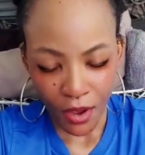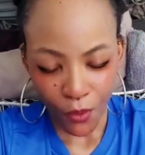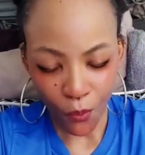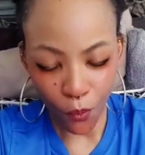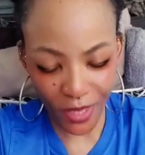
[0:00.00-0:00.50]

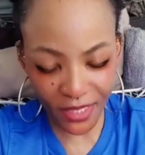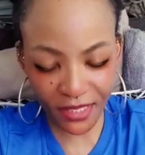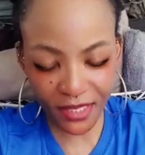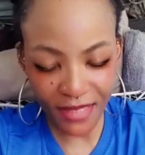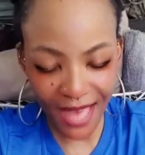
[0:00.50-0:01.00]

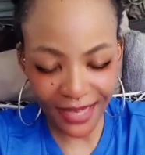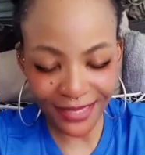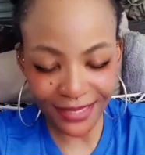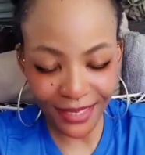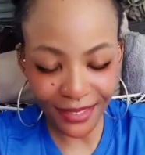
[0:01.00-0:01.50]
Whisk that
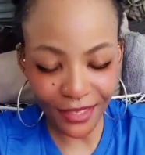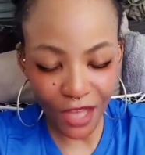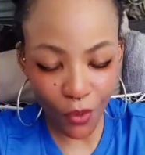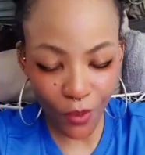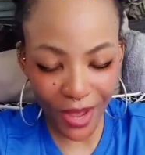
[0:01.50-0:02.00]
needle
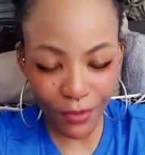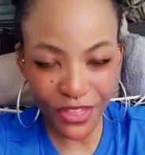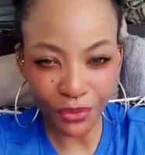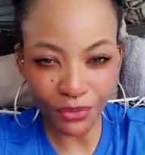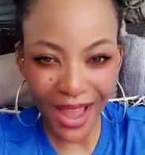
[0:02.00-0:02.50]
away with
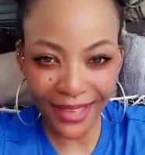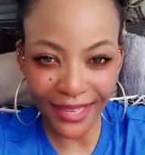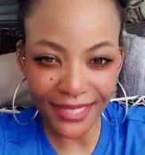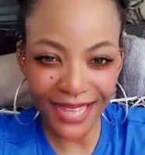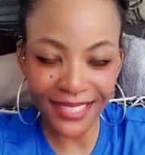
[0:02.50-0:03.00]
a
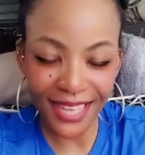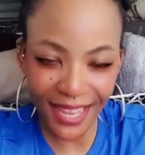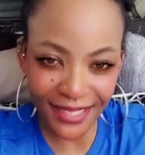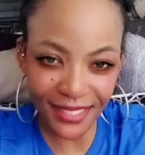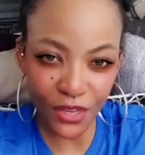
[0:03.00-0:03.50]
racket, a
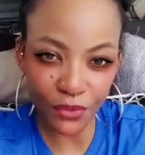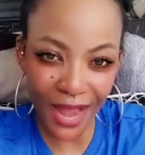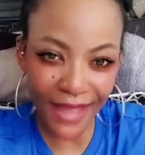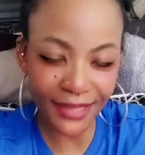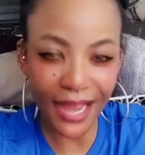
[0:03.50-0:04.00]
tennis
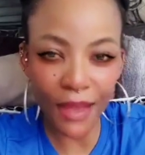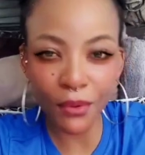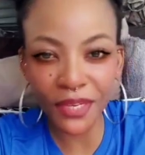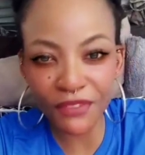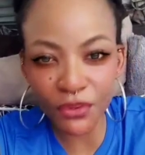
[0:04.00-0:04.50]
racket. I
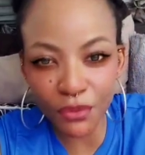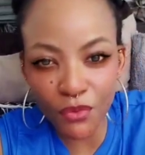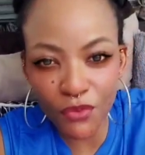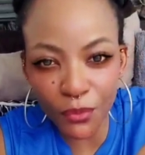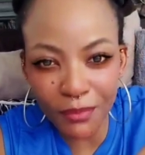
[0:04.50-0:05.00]
won't even
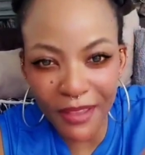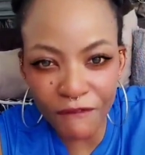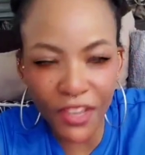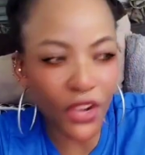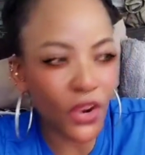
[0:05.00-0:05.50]
remove it with my
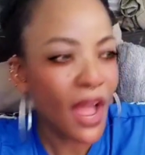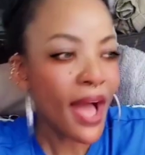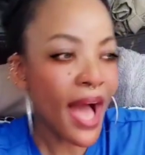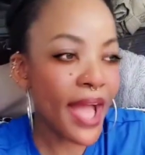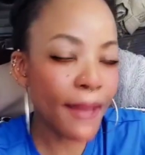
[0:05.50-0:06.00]
finger.
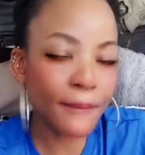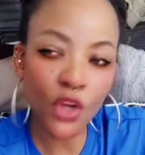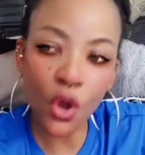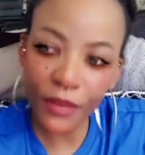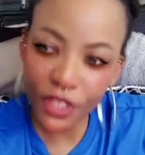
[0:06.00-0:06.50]
I am
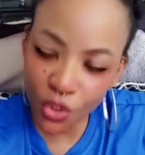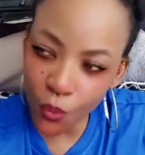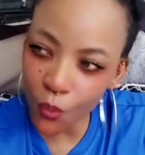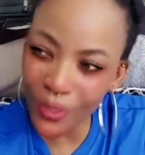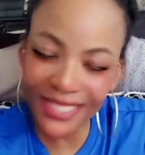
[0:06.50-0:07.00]
going to
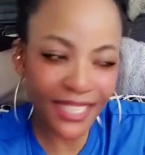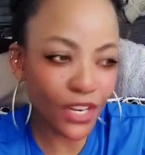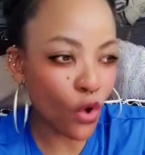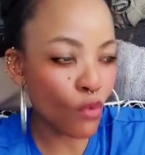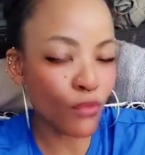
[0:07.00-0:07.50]
whisk it
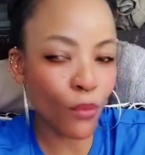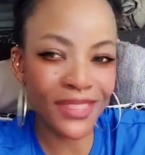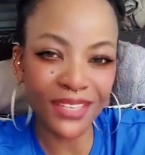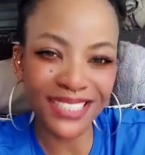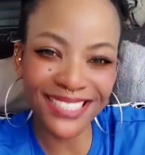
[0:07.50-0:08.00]
off with
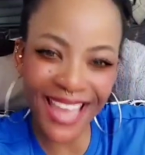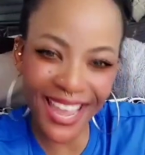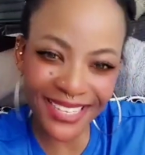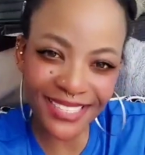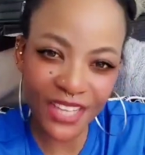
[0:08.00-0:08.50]
a
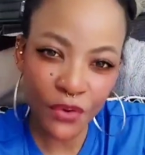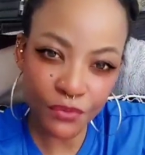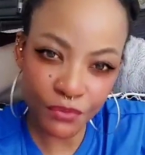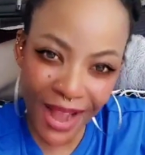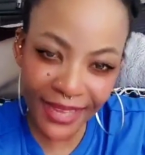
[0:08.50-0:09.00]
tennis
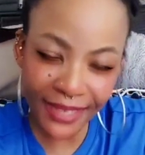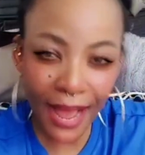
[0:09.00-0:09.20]
racket.